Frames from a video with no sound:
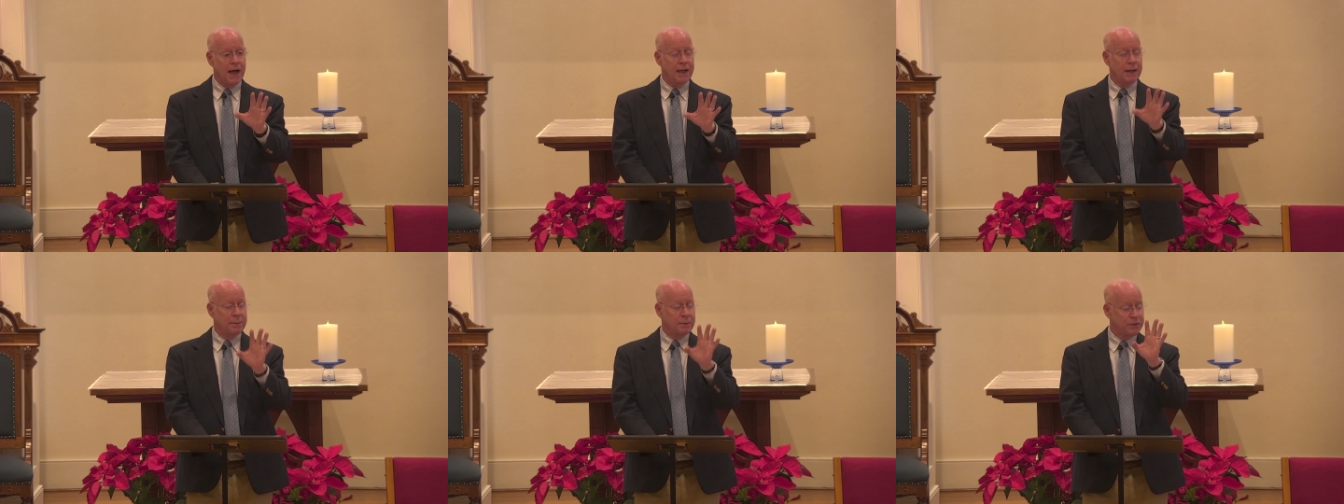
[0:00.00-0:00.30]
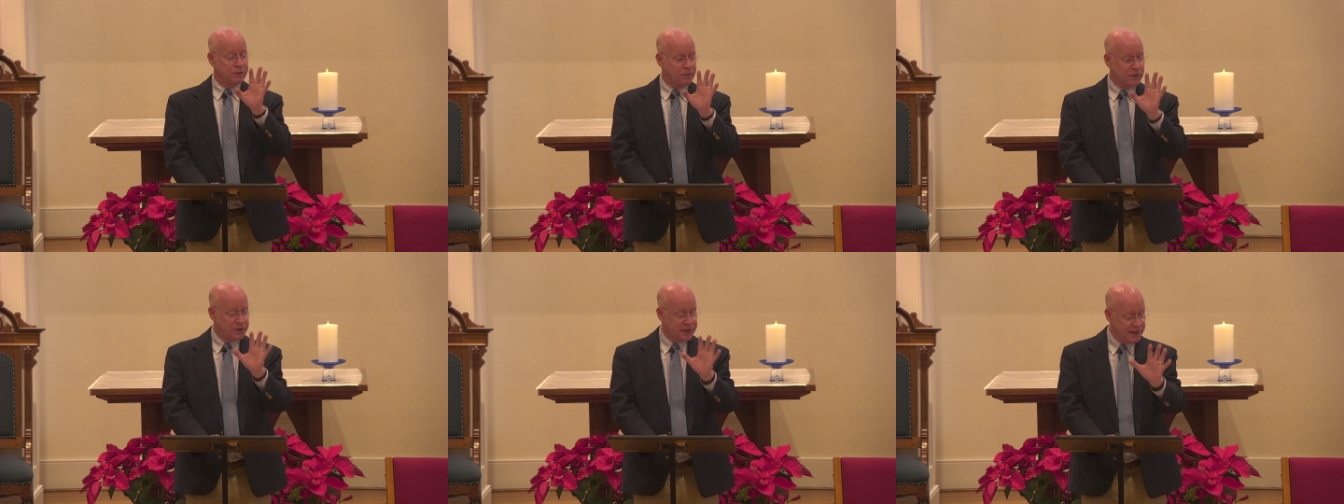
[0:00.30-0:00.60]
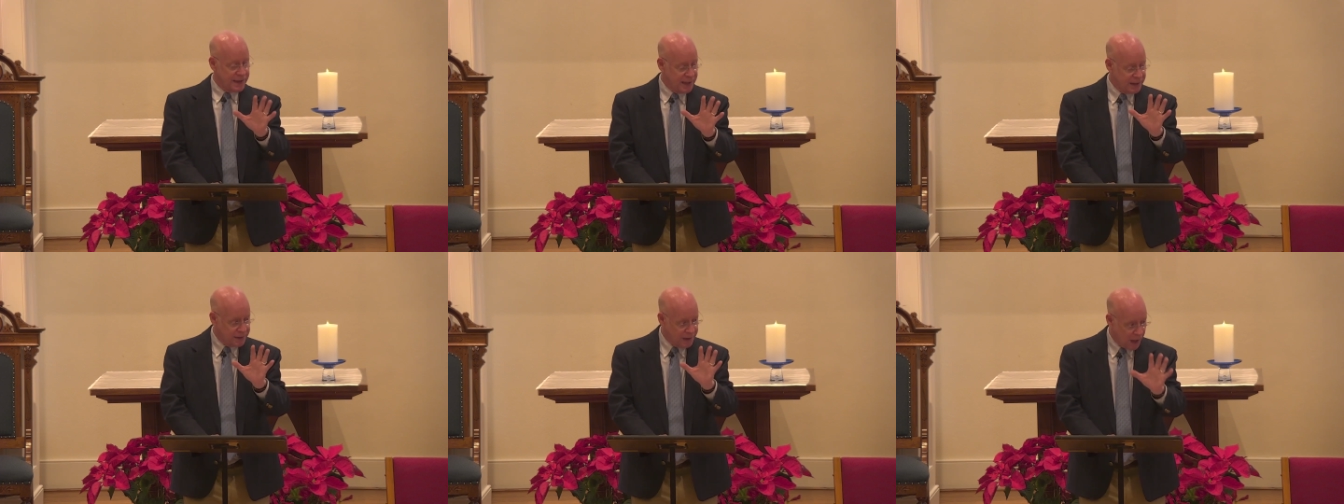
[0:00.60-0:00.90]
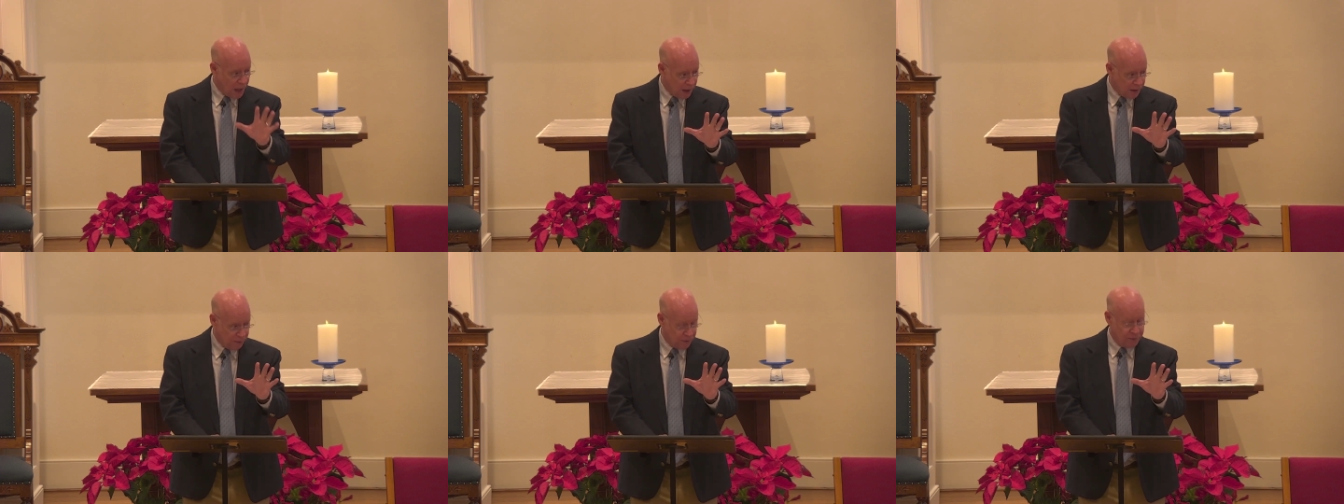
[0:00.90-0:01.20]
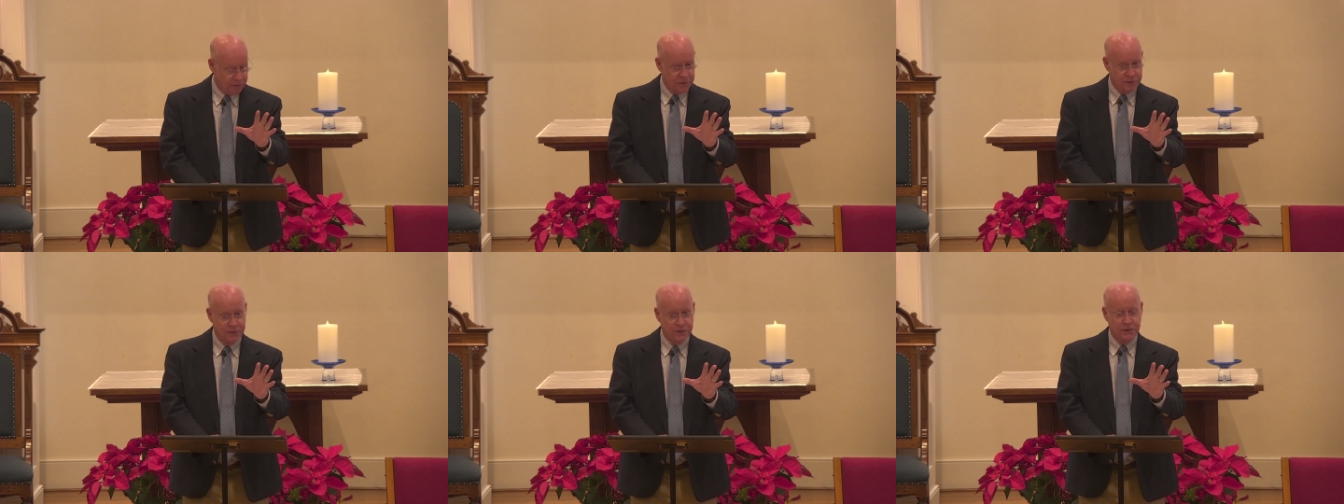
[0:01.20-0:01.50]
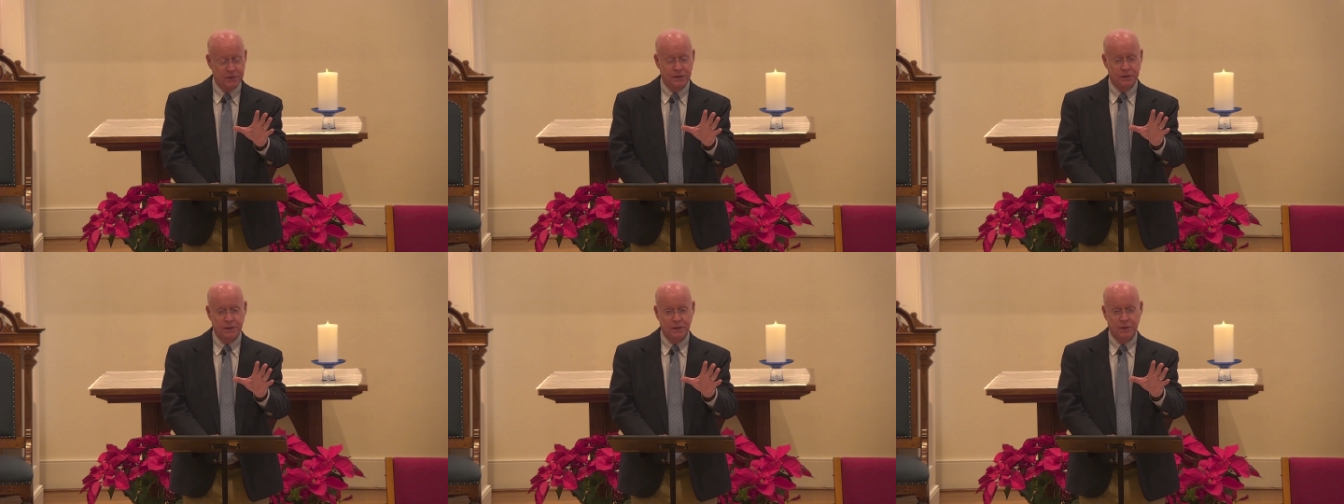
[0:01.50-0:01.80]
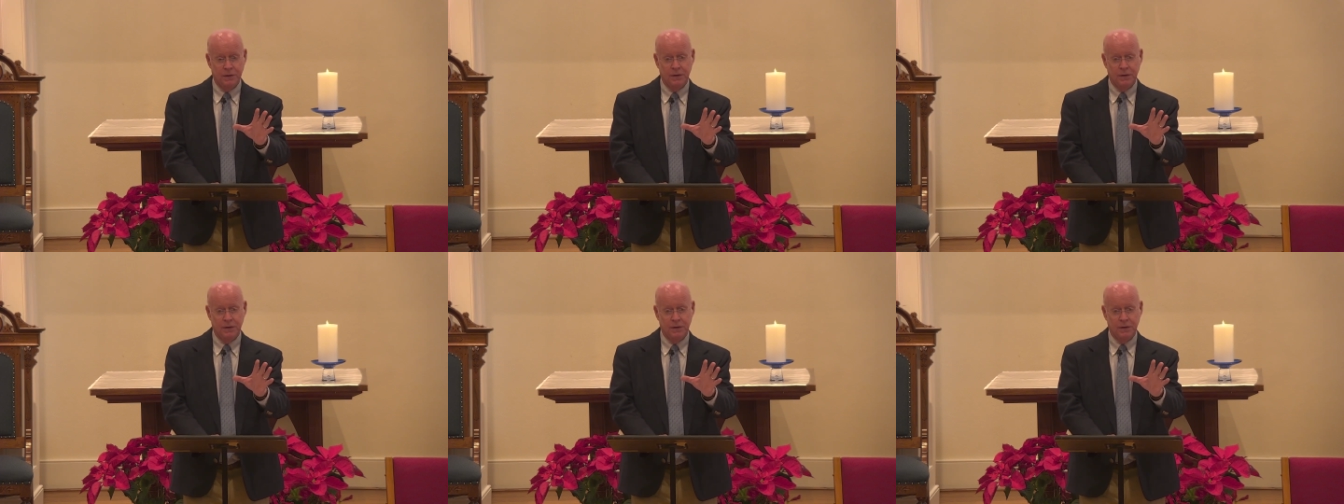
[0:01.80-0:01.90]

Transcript: items for $10